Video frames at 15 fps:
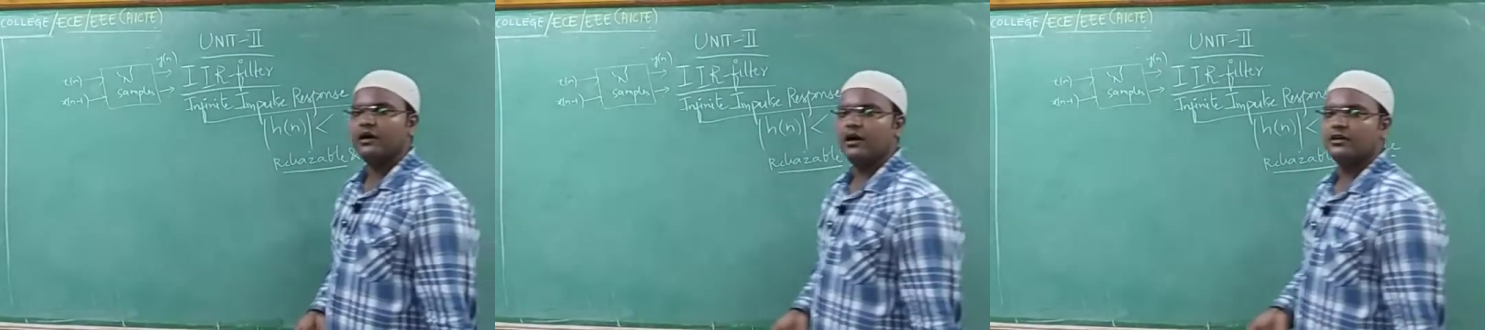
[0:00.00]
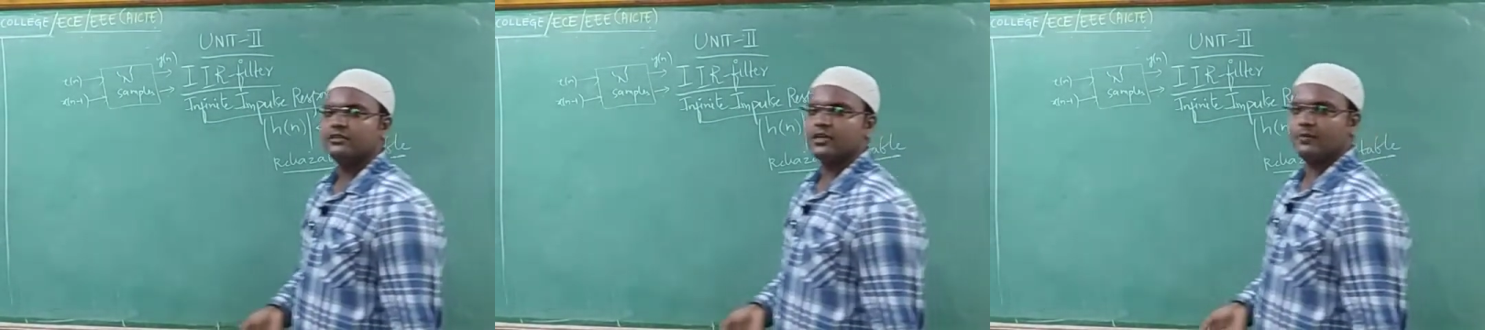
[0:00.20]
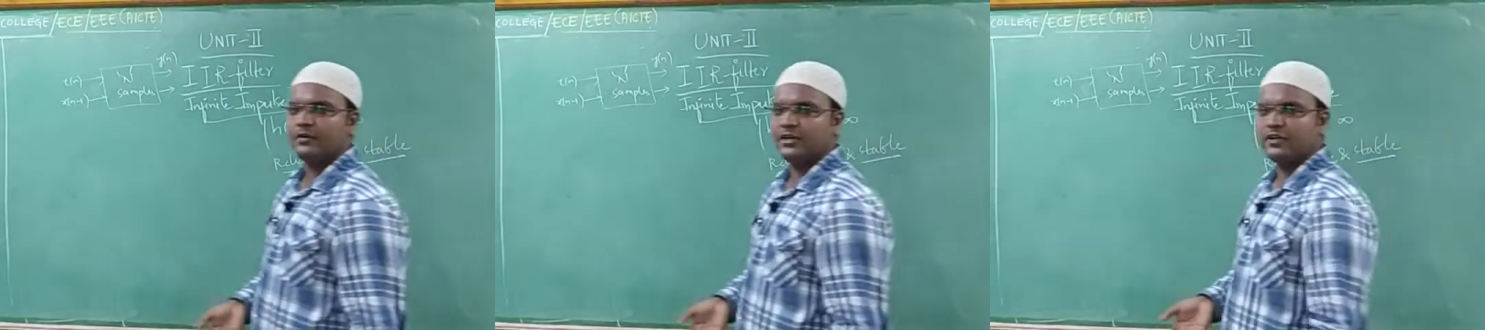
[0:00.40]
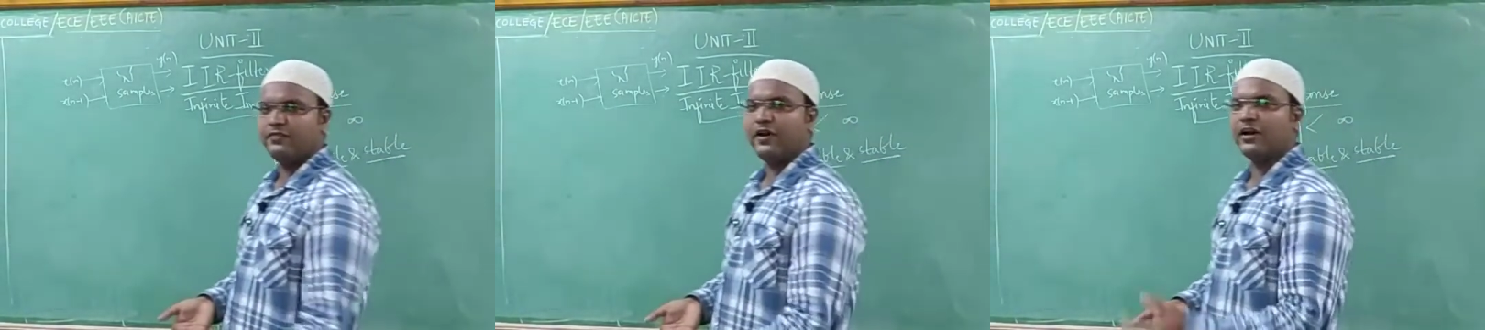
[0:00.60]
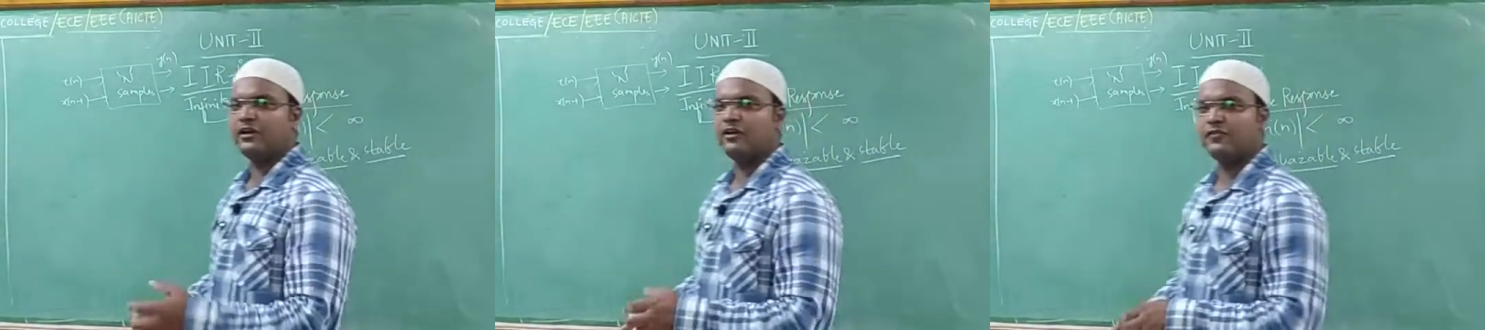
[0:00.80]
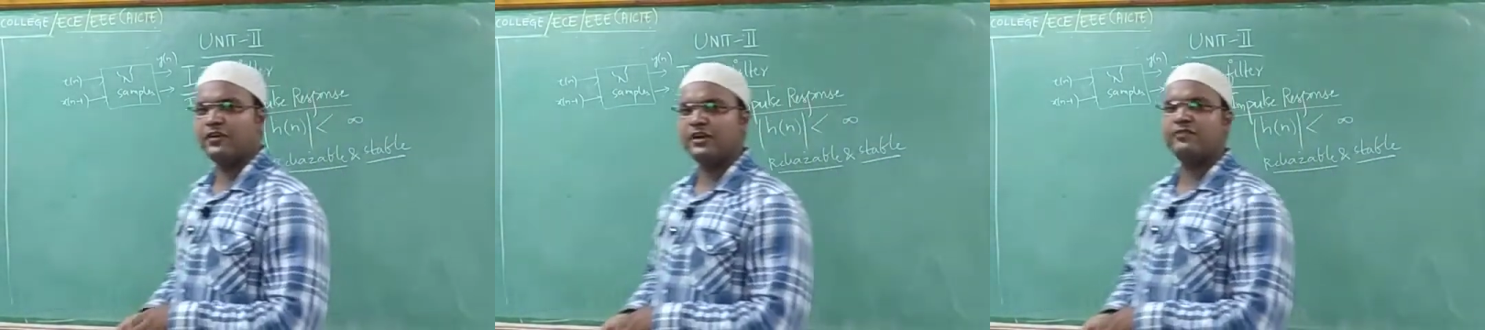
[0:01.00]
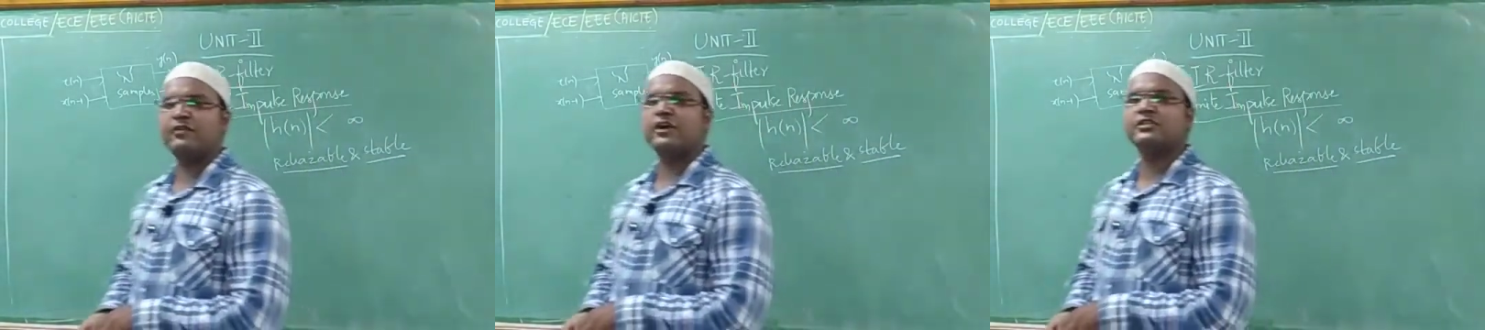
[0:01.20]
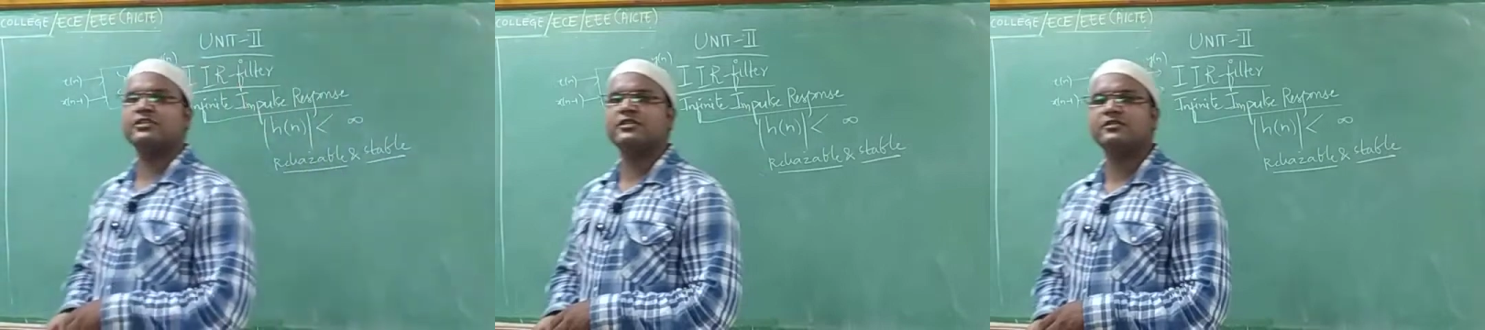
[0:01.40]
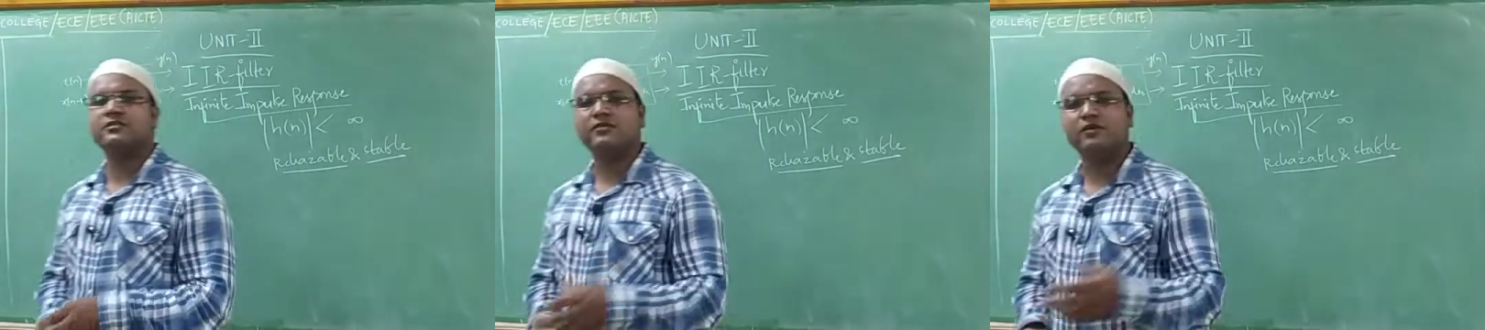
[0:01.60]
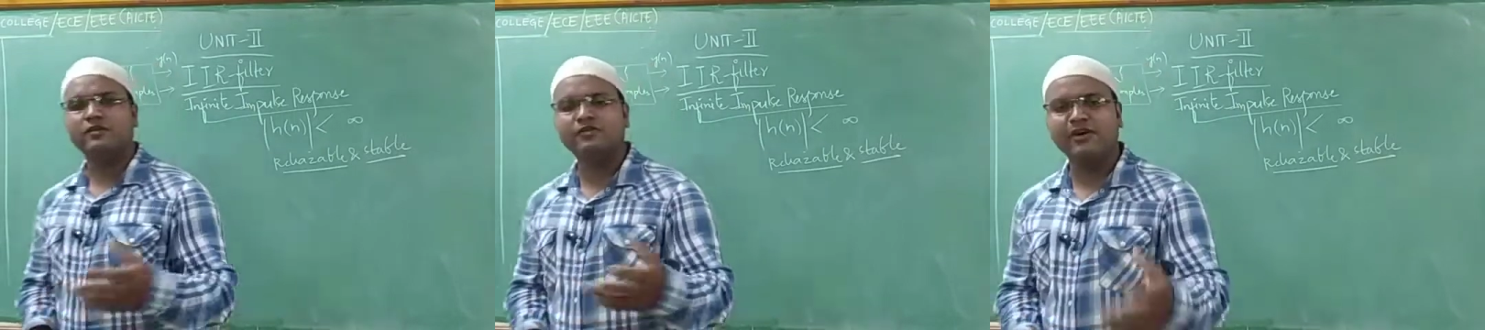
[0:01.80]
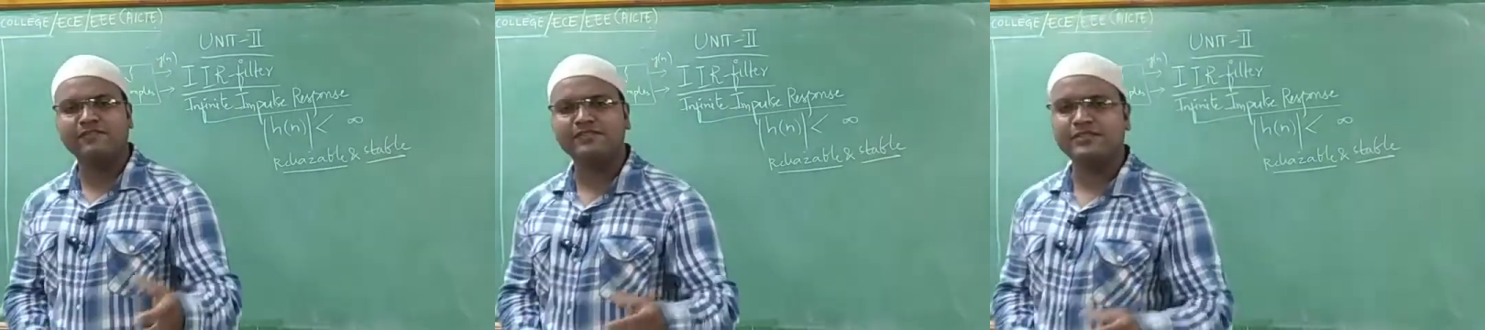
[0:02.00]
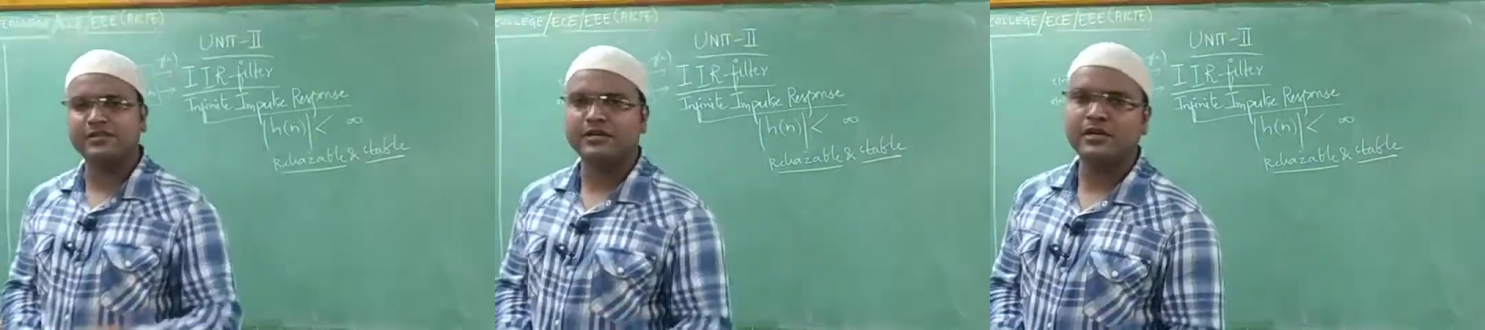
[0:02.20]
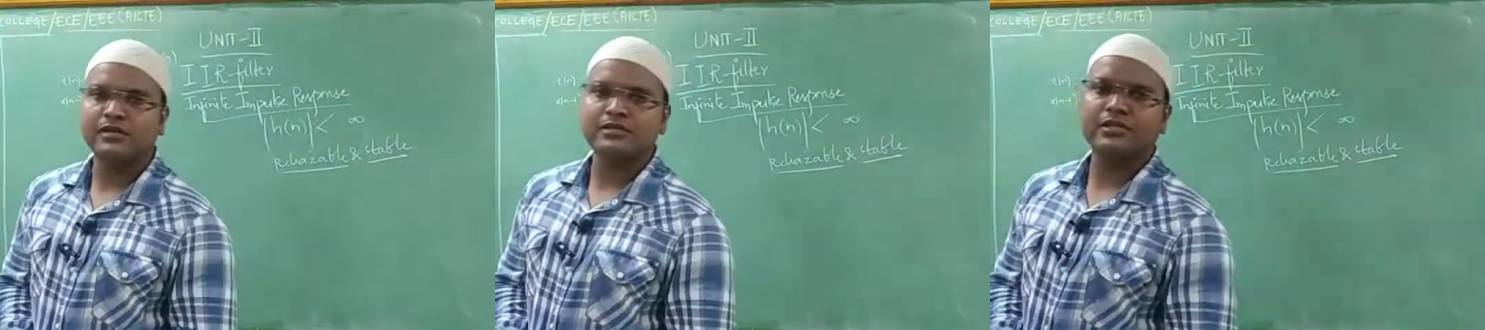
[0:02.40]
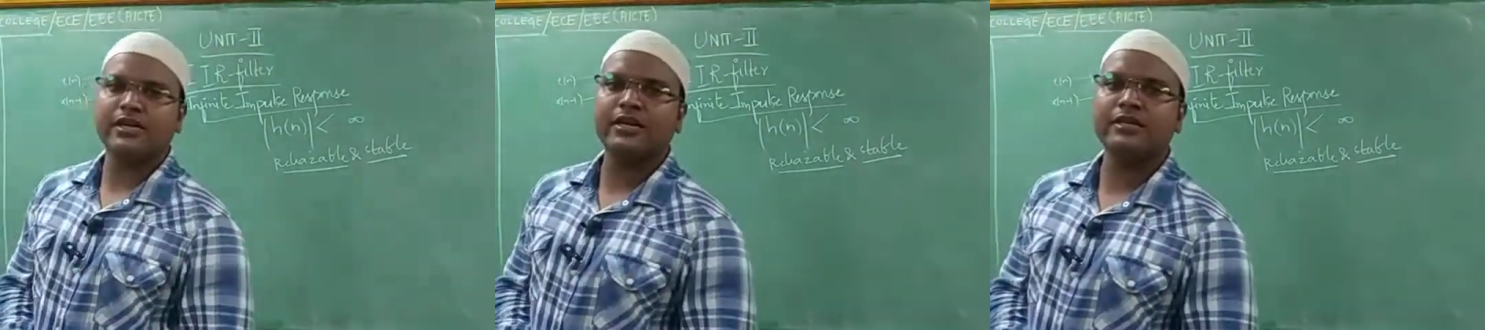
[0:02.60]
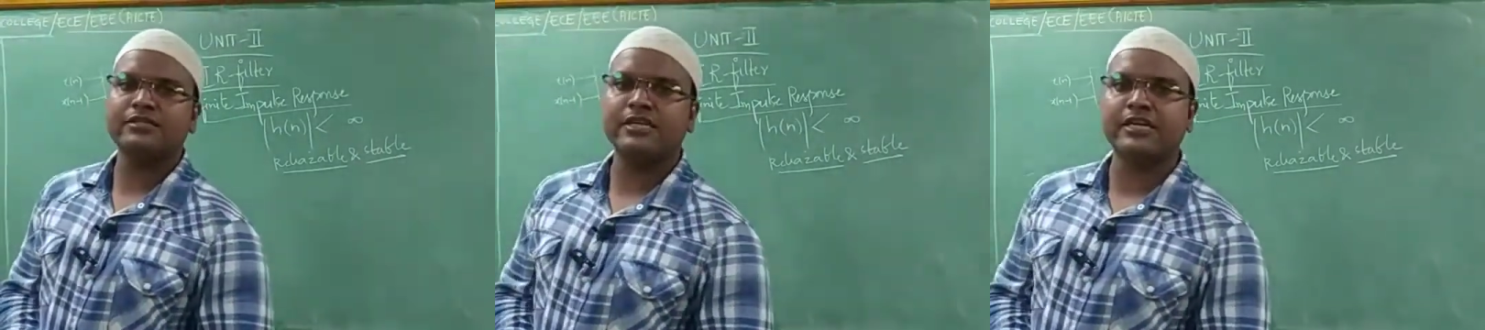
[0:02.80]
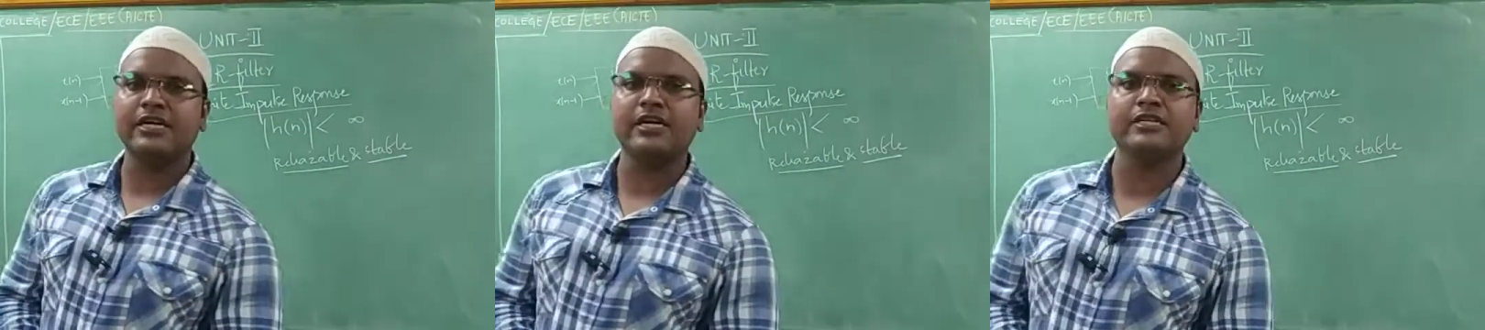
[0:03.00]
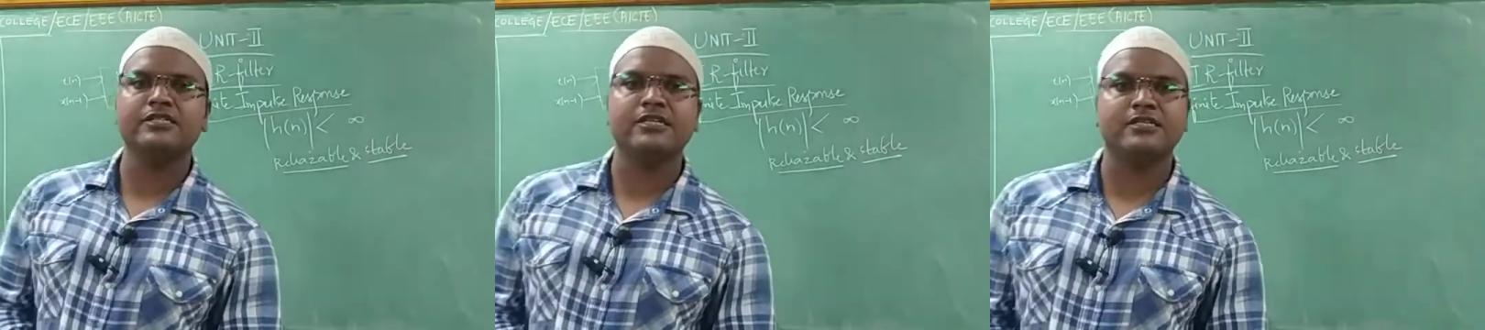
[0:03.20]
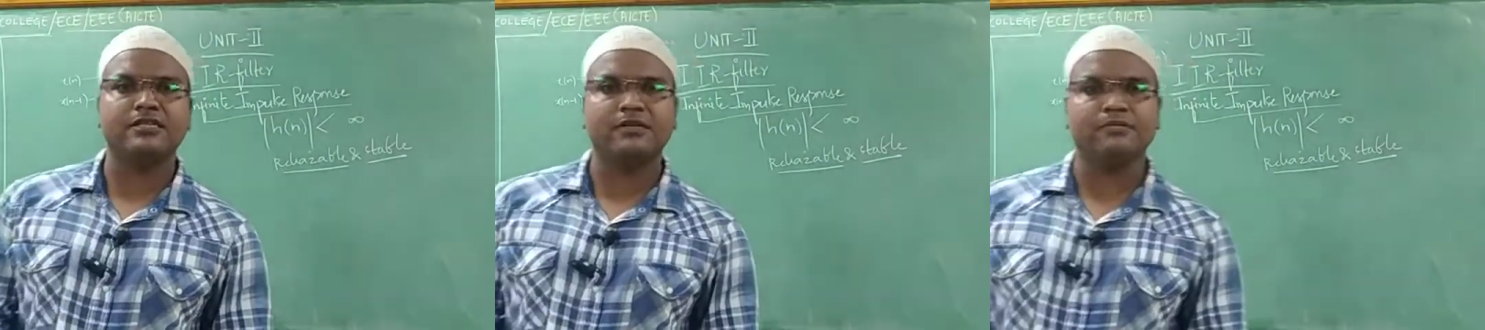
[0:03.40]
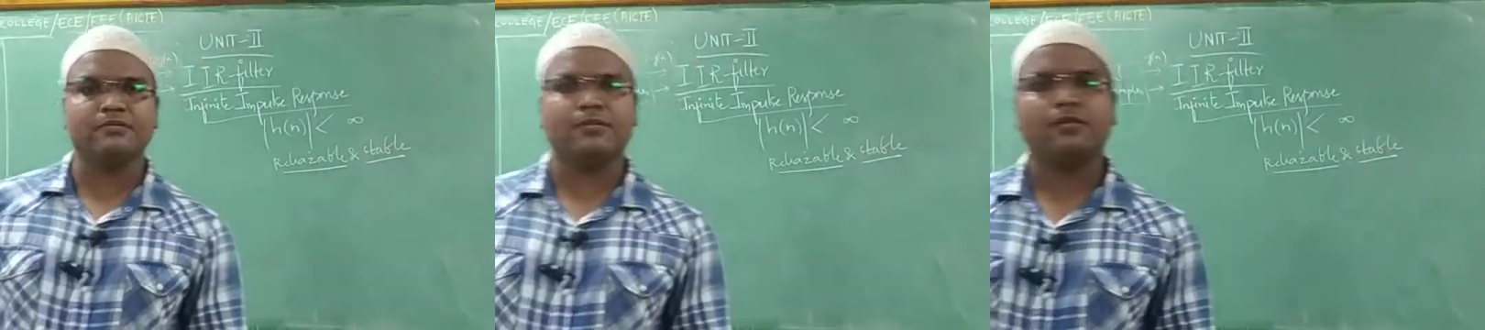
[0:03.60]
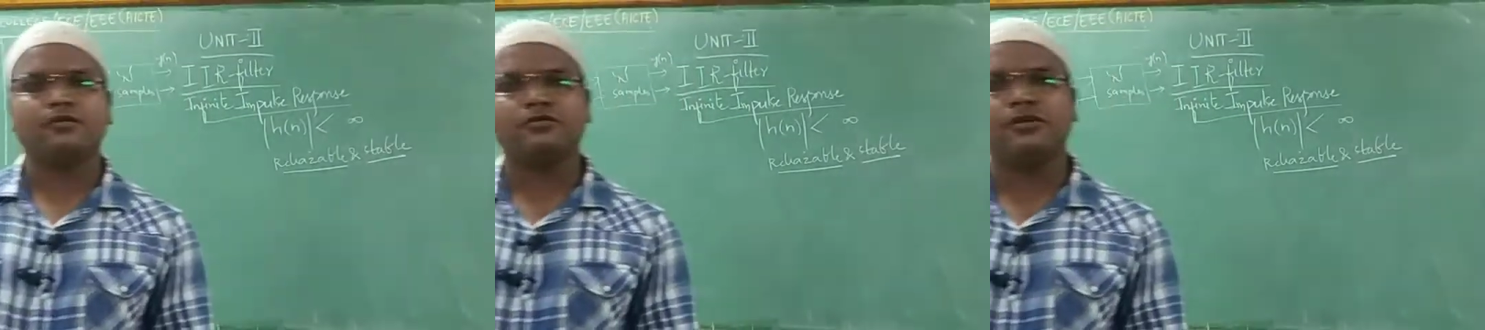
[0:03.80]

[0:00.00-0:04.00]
Stability factor of any functions you have seen in signal and system. So